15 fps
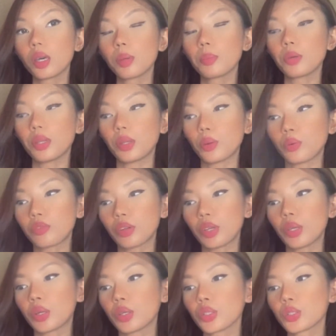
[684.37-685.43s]
put it over
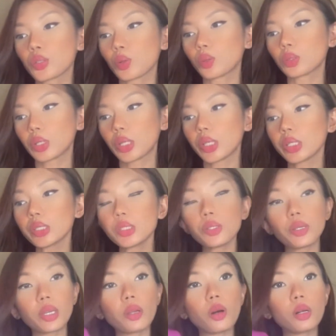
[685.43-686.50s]
your shoulders, you
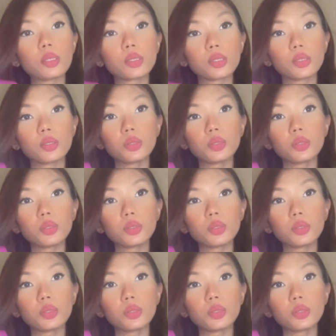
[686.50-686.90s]
can also